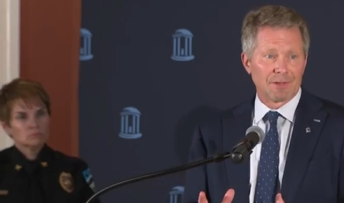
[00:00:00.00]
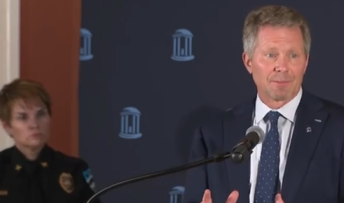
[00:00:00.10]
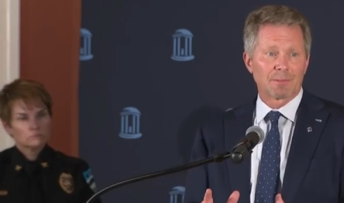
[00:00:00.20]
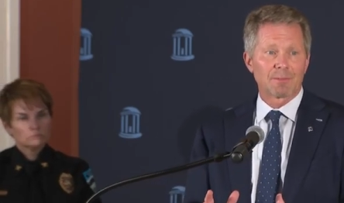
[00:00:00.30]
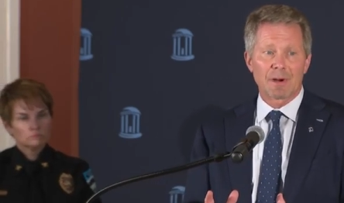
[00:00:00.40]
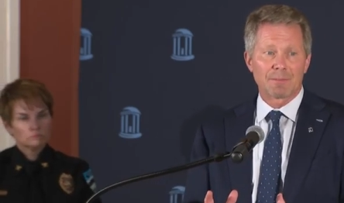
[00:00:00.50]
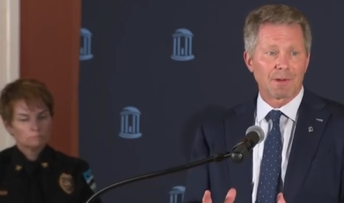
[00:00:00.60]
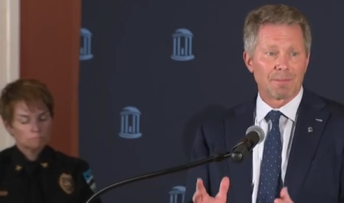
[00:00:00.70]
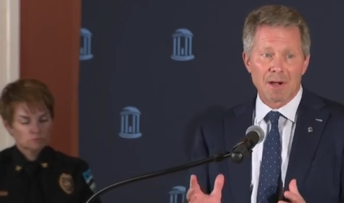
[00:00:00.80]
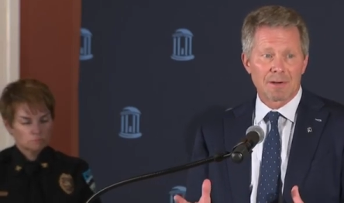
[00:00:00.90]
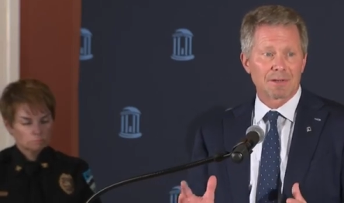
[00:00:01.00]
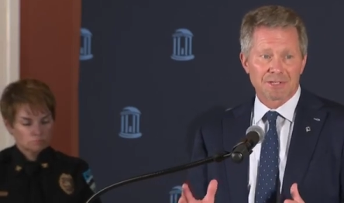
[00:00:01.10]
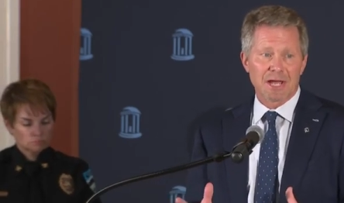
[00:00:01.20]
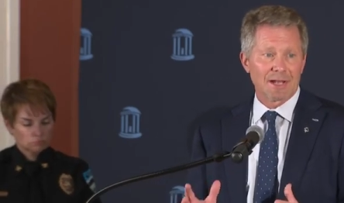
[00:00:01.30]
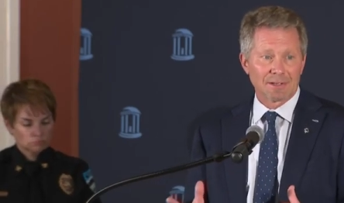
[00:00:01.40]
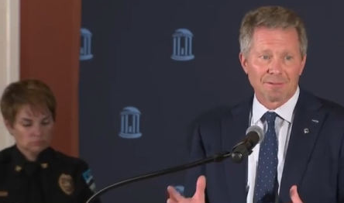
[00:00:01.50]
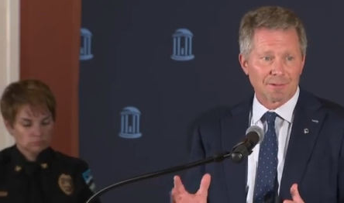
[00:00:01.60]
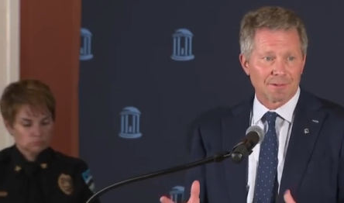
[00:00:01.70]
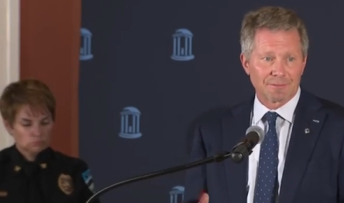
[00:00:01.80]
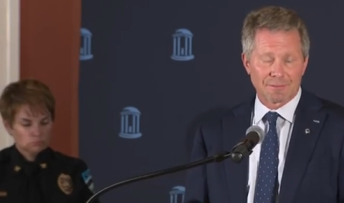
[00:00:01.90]
Speaker 1: We had been preparing, sadly,
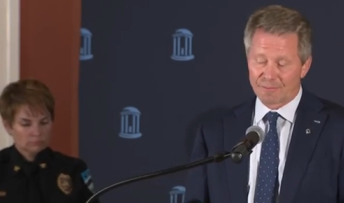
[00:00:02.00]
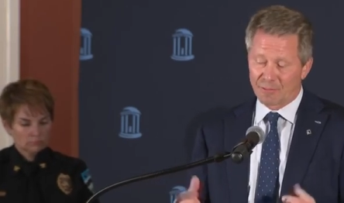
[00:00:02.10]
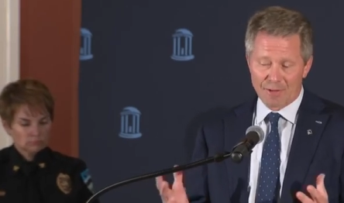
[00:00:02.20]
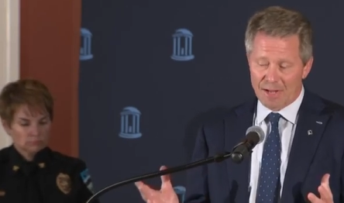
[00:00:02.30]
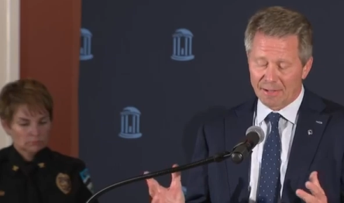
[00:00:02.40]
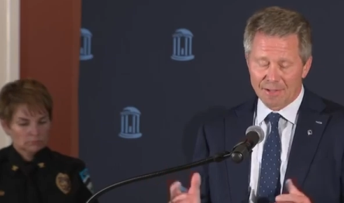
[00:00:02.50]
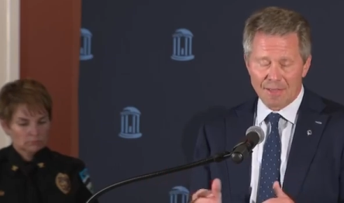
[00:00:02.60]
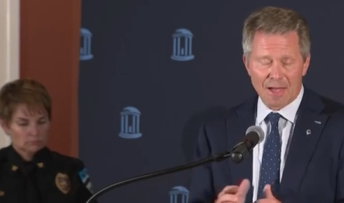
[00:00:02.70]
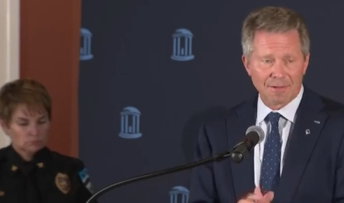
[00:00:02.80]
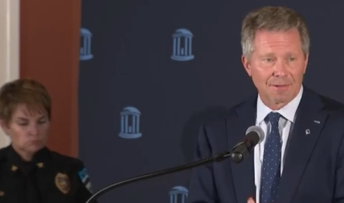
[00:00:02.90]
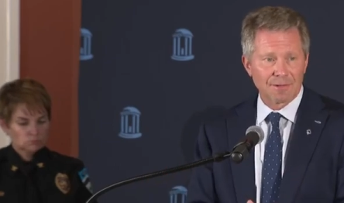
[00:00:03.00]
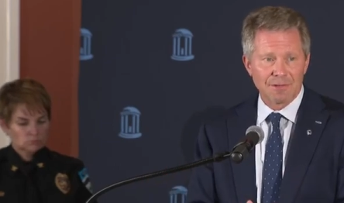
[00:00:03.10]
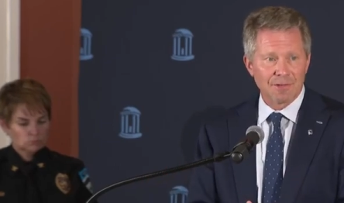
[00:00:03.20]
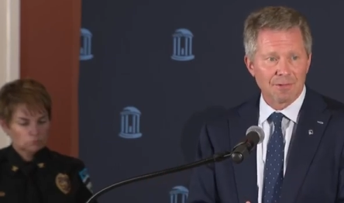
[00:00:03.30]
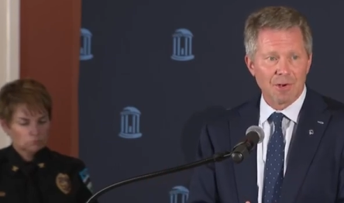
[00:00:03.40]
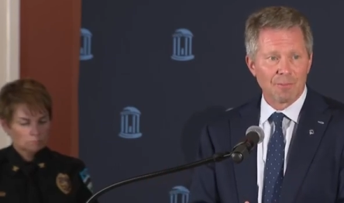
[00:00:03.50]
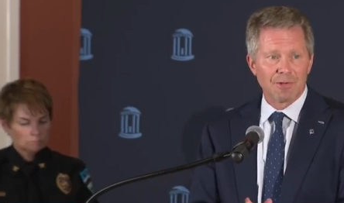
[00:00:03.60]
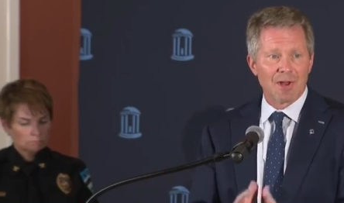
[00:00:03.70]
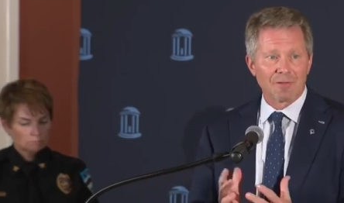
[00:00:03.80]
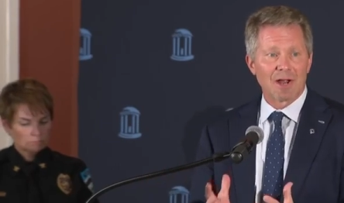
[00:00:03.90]
for, for a day like that. you, you hope
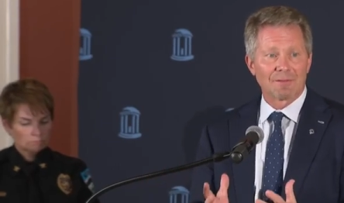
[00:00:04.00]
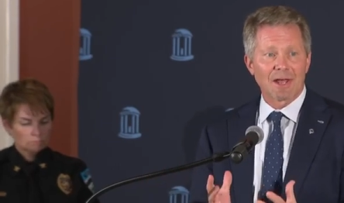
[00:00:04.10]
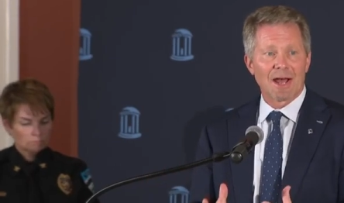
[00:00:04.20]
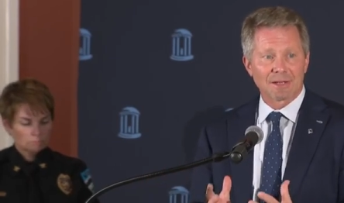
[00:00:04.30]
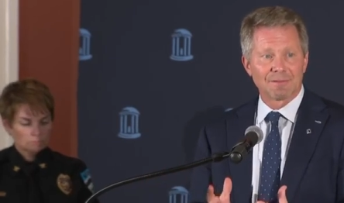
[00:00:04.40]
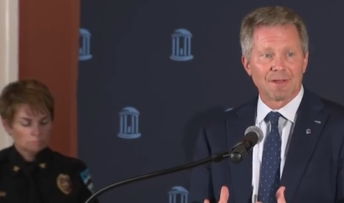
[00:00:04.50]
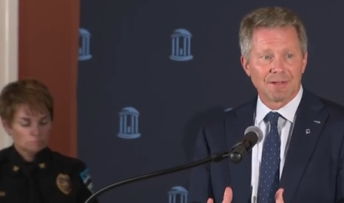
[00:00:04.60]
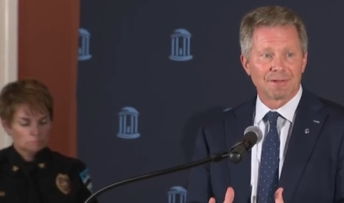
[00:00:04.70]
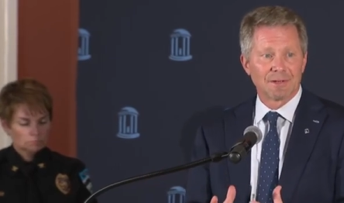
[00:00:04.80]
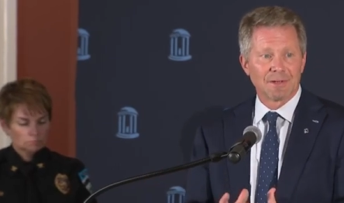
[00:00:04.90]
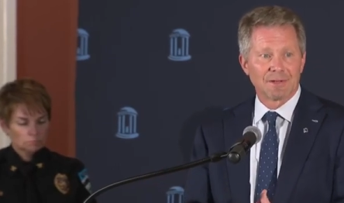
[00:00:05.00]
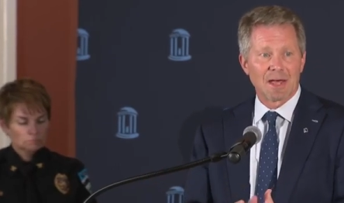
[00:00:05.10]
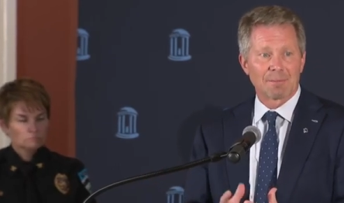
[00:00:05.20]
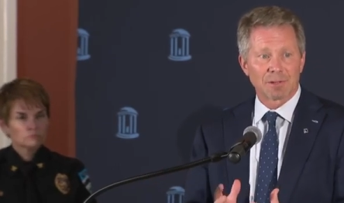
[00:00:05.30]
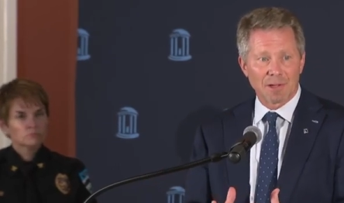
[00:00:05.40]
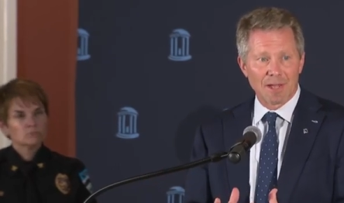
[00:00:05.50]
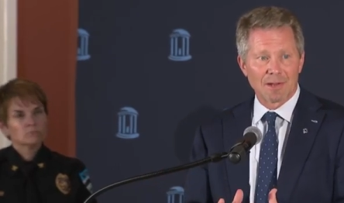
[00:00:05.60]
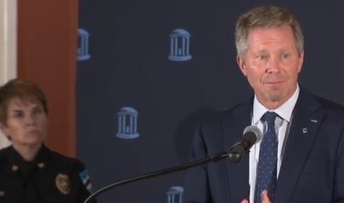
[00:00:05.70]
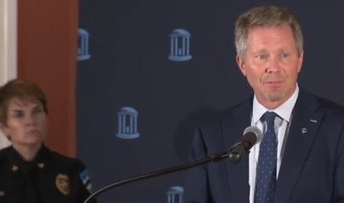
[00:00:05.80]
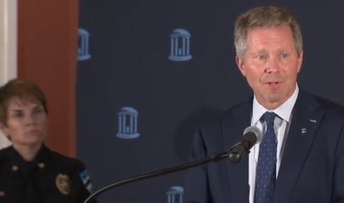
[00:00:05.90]
you never have to activate that
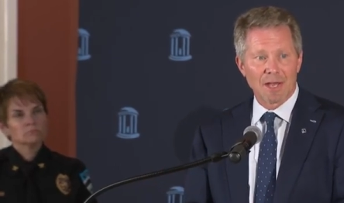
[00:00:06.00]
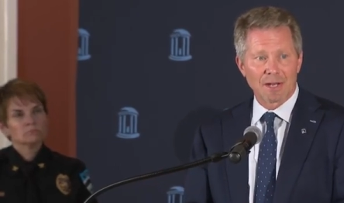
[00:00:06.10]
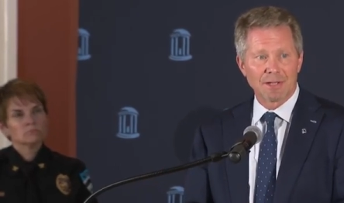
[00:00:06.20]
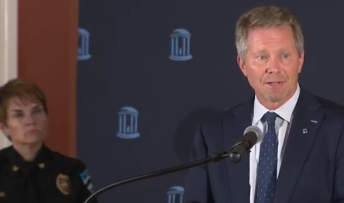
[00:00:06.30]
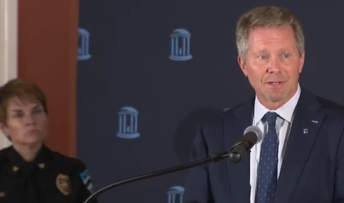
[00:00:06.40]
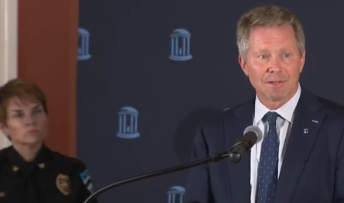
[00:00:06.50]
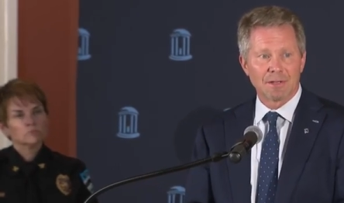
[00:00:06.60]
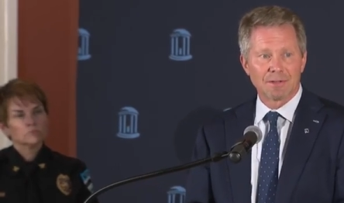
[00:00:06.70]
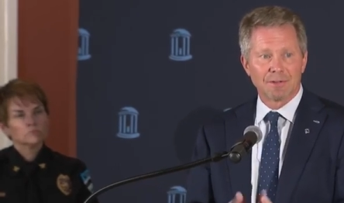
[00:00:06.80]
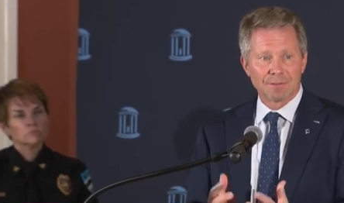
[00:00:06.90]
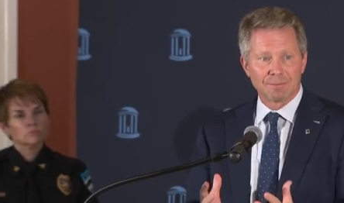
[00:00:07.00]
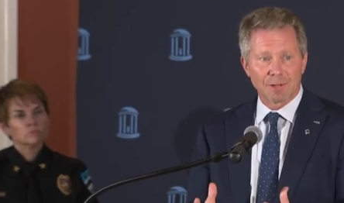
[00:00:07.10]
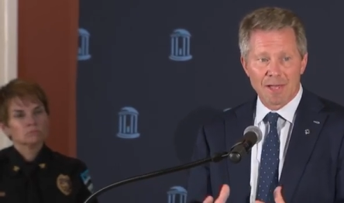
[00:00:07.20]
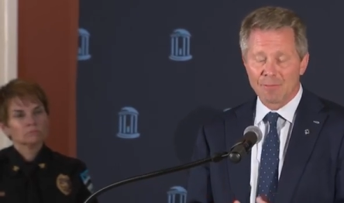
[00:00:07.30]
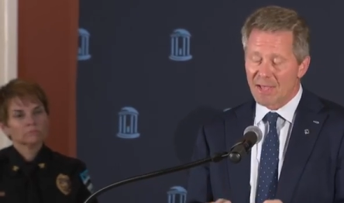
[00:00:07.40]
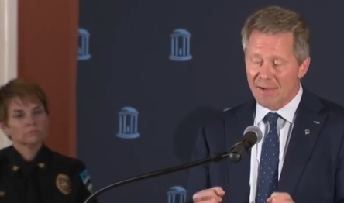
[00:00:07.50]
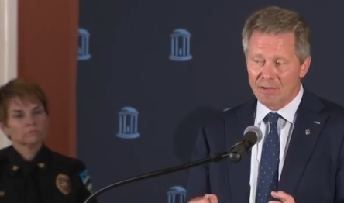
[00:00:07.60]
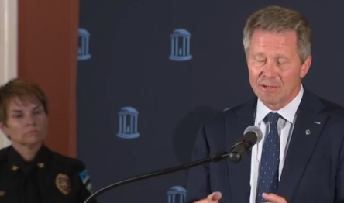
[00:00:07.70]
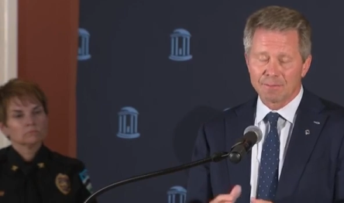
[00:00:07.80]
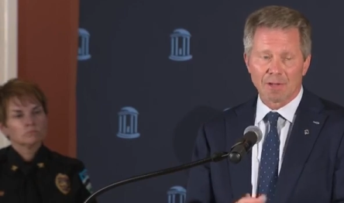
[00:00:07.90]
plan, but we had a, a, a, good plan. We have
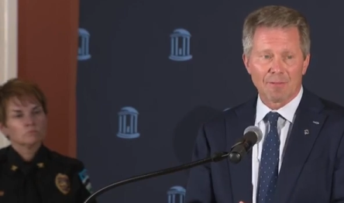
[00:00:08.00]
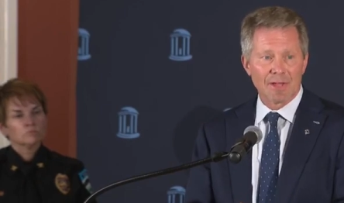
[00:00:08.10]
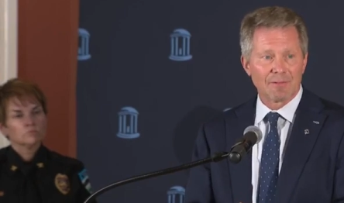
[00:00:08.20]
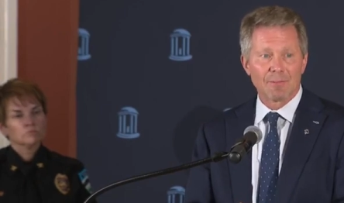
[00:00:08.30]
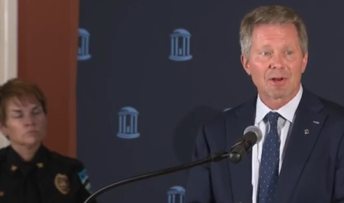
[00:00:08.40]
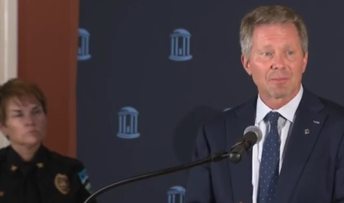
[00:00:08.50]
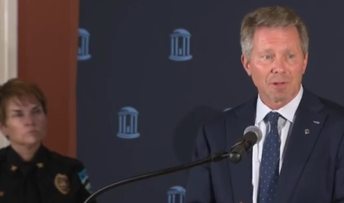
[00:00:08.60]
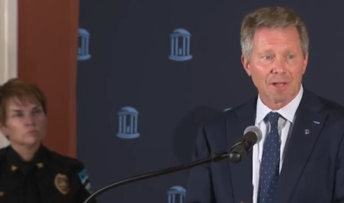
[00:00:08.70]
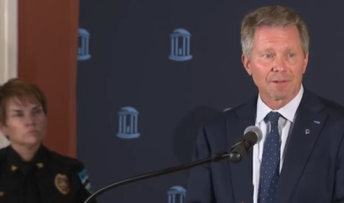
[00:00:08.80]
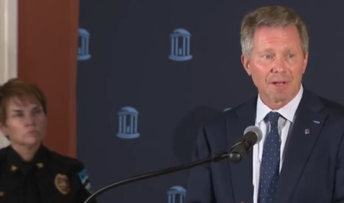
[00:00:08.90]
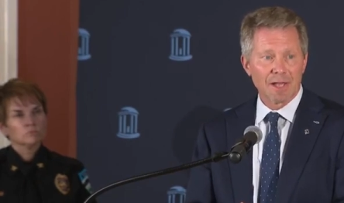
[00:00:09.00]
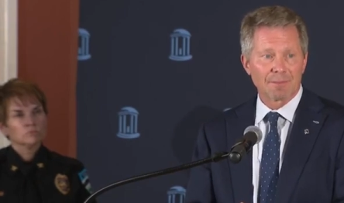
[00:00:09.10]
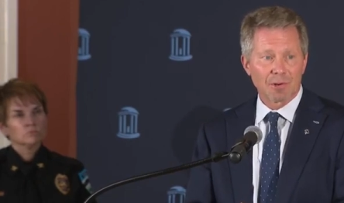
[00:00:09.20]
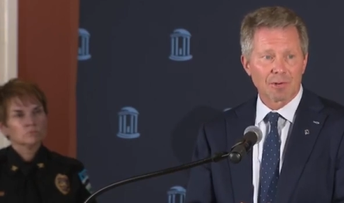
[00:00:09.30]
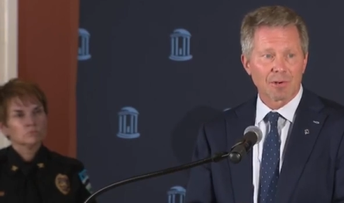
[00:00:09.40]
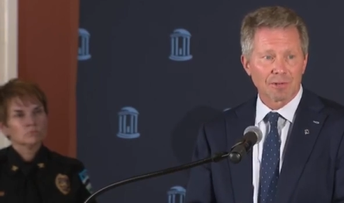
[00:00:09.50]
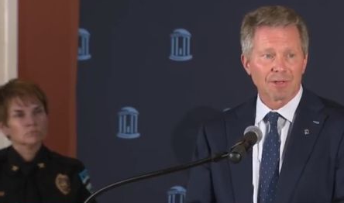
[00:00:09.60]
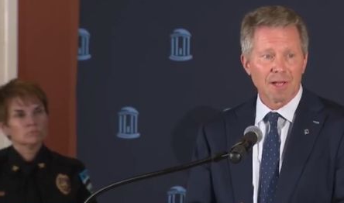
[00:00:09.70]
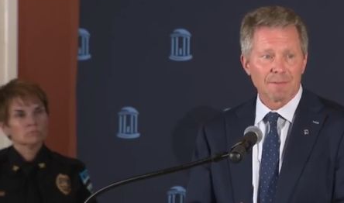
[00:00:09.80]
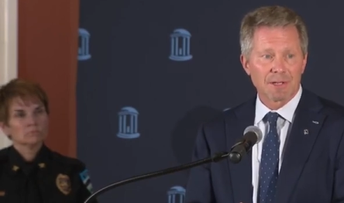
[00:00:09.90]
a good plan. We have a better plan today in protocol
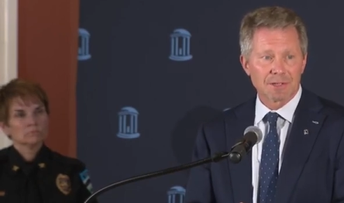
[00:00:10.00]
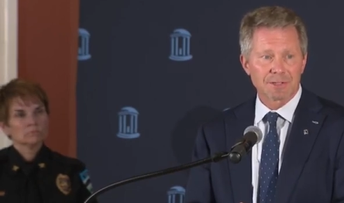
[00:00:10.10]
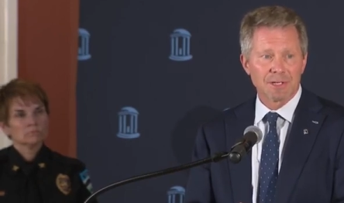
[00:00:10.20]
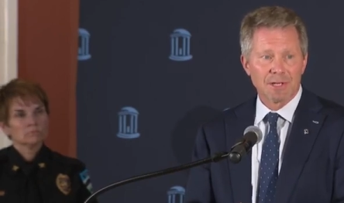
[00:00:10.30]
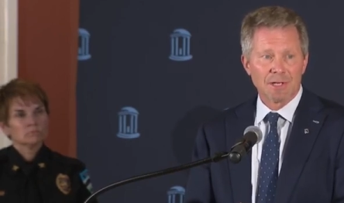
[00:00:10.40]
today because